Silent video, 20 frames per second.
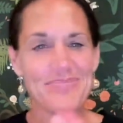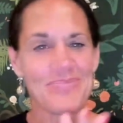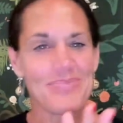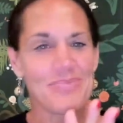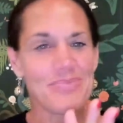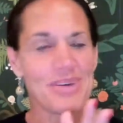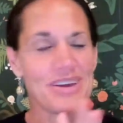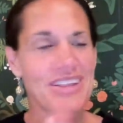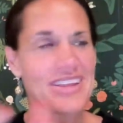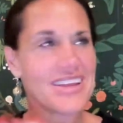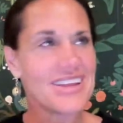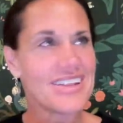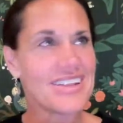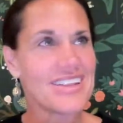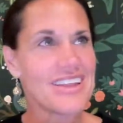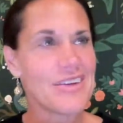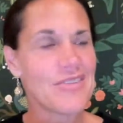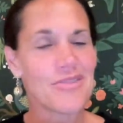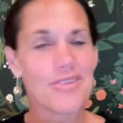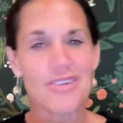but it
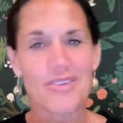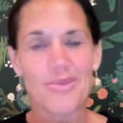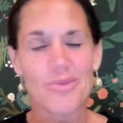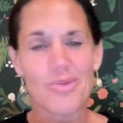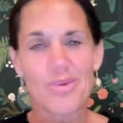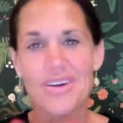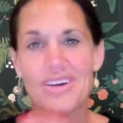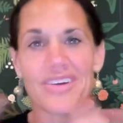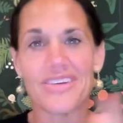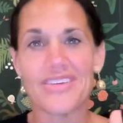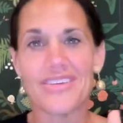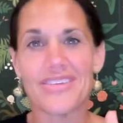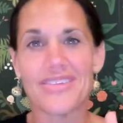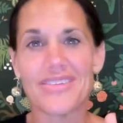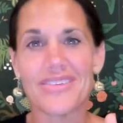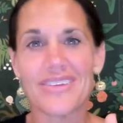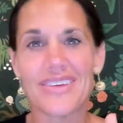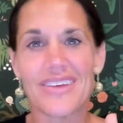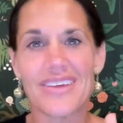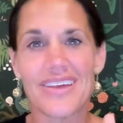never will.
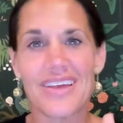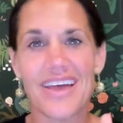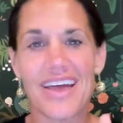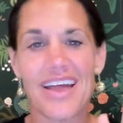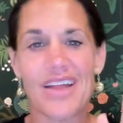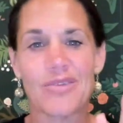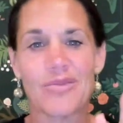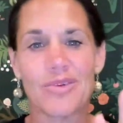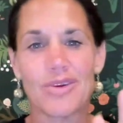And